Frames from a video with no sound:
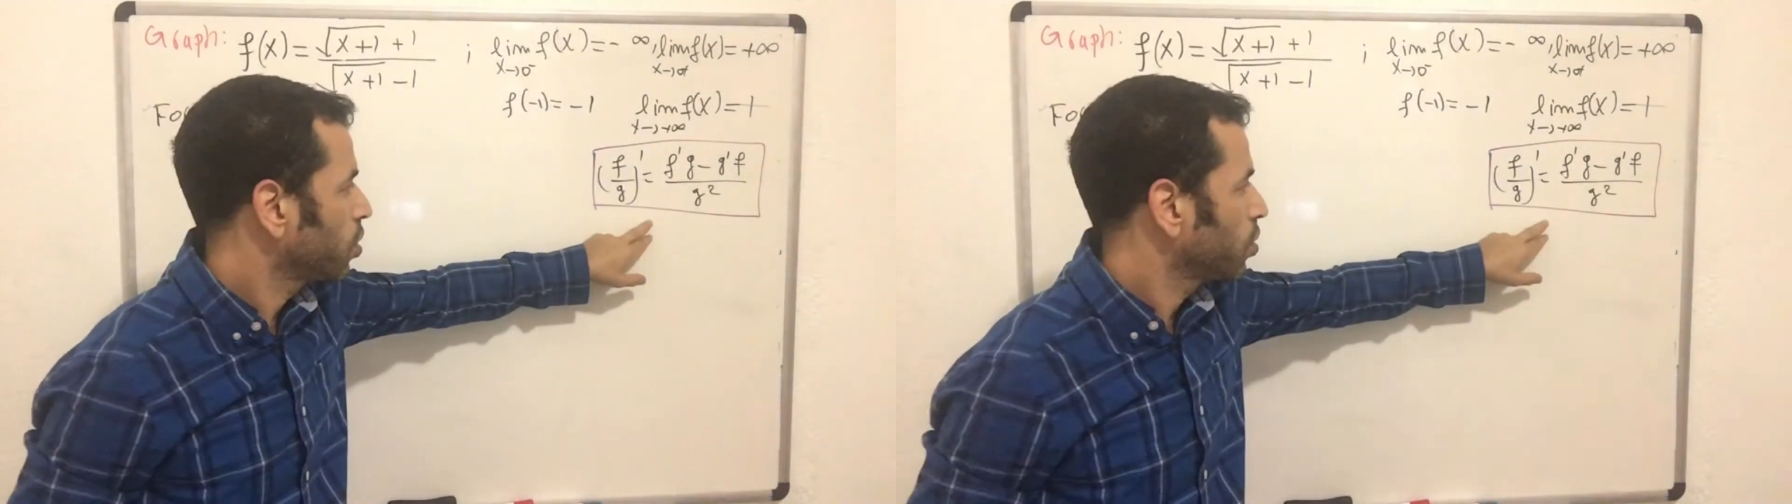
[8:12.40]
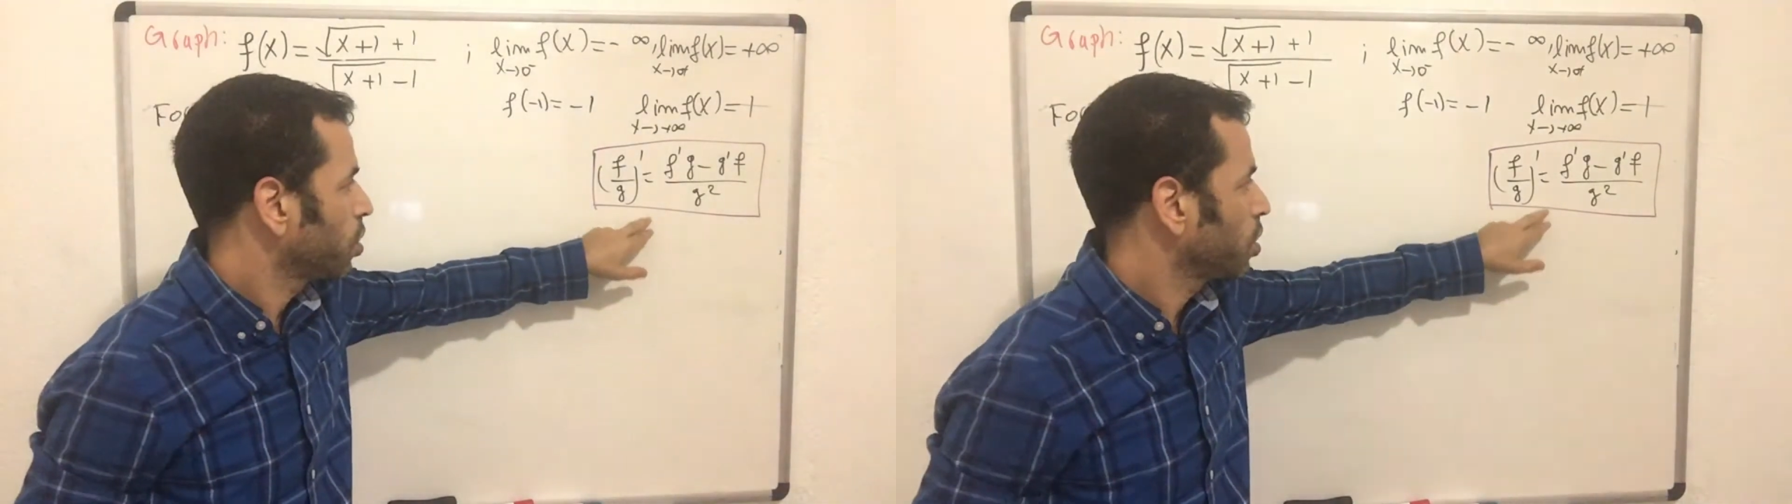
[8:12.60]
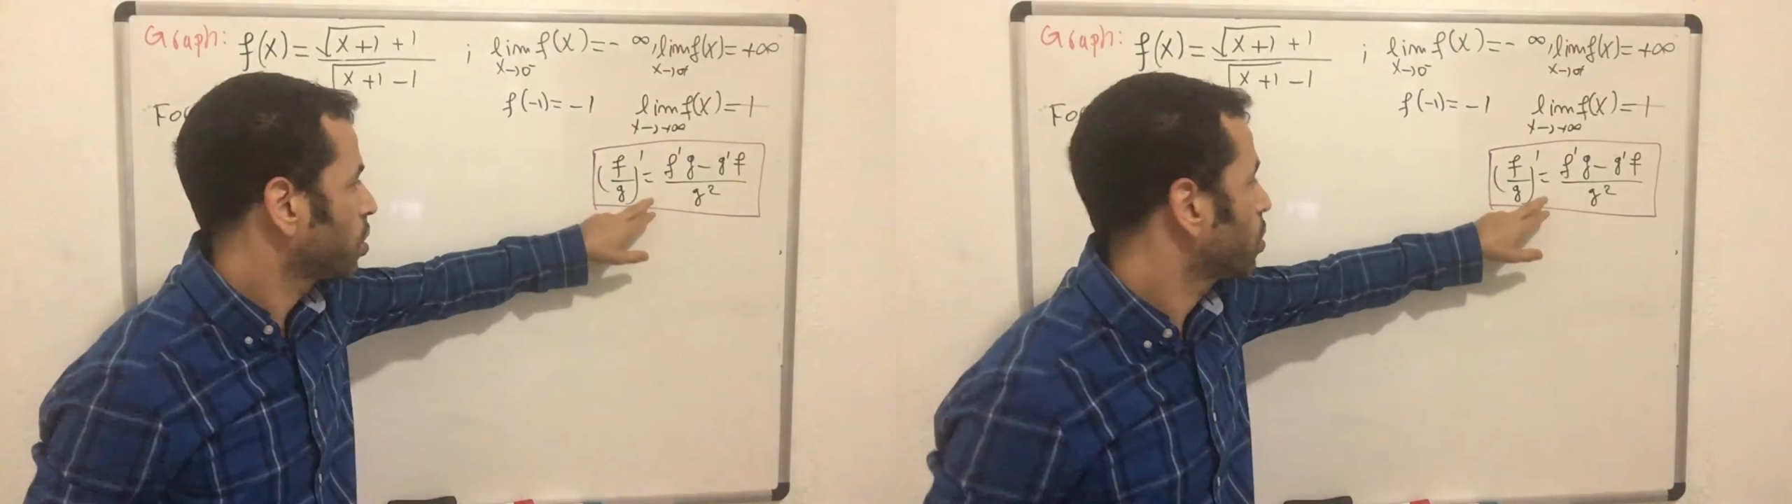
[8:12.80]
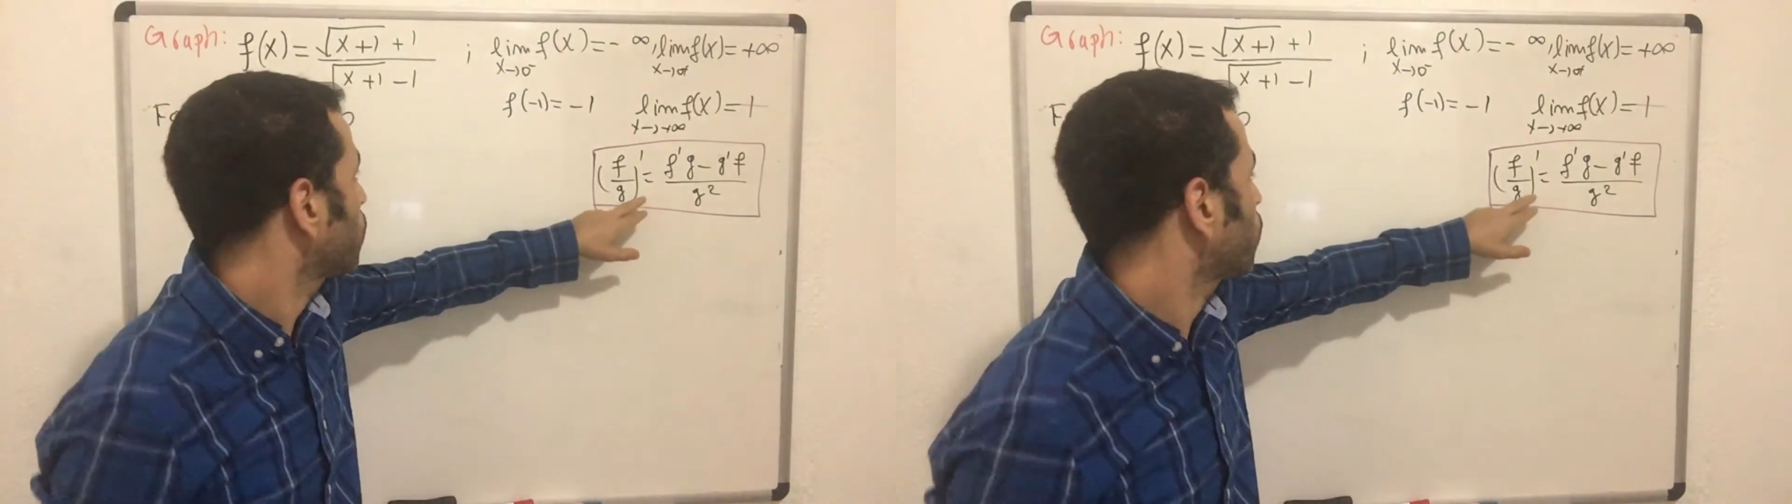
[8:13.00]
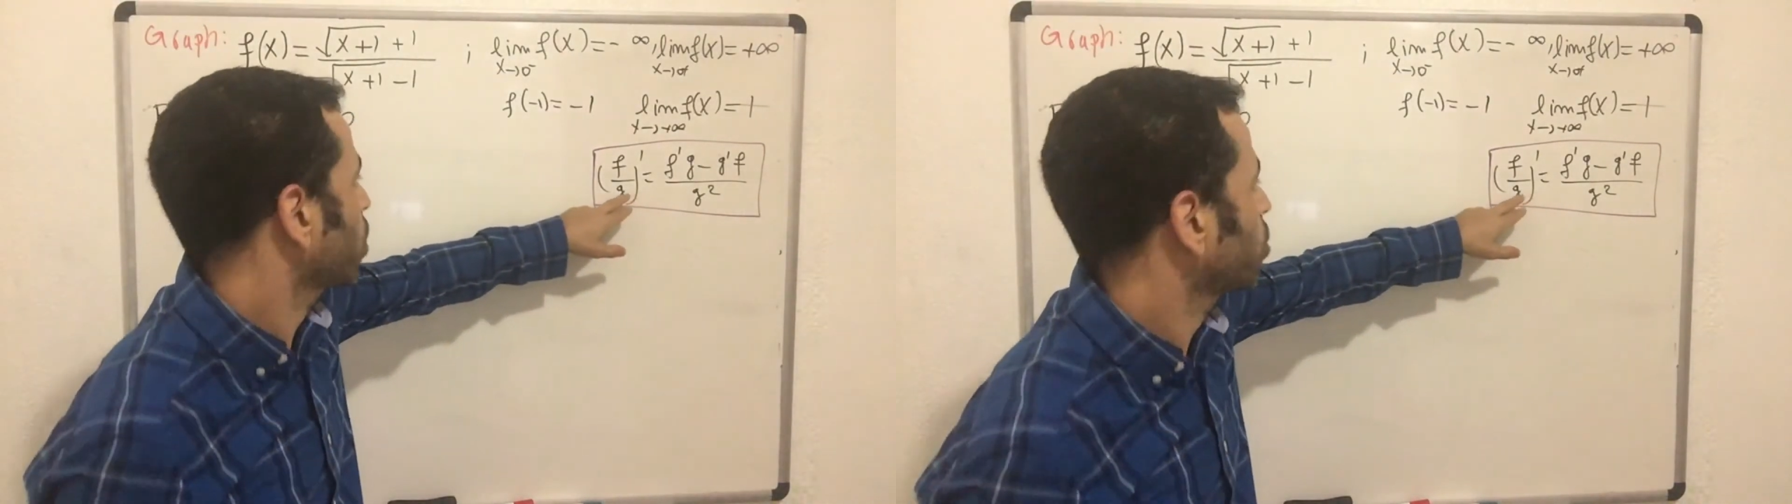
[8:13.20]
this
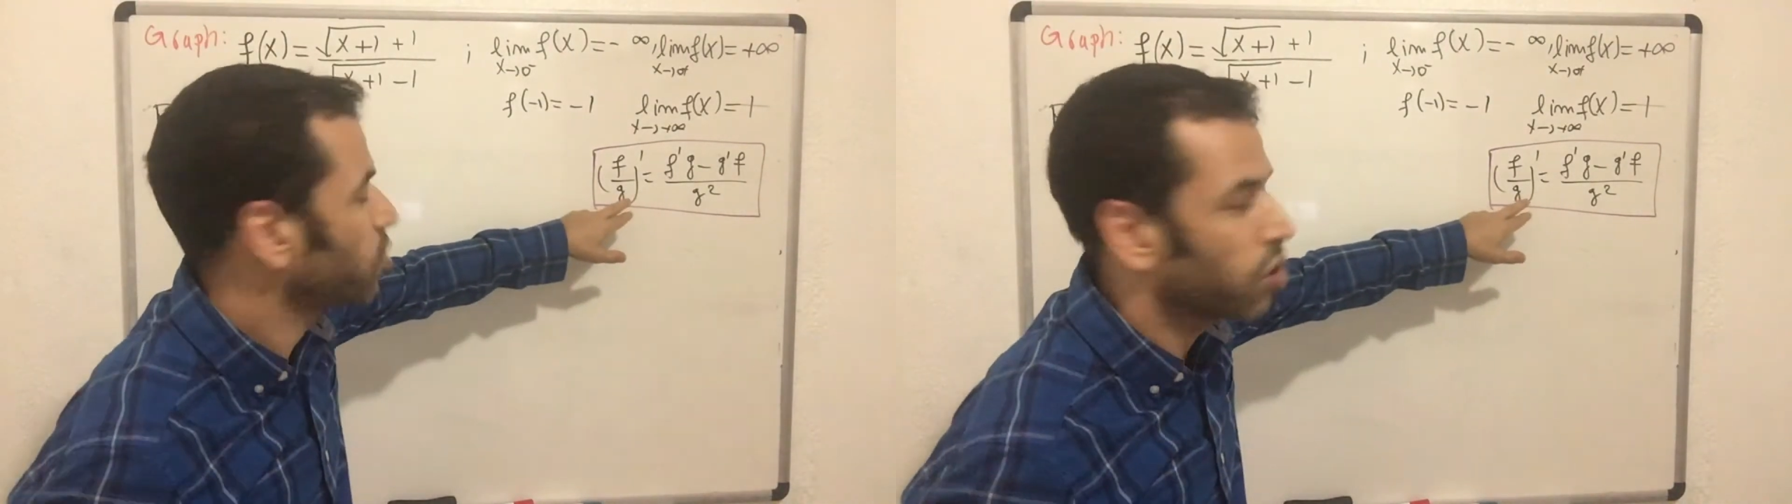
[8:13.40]
fraction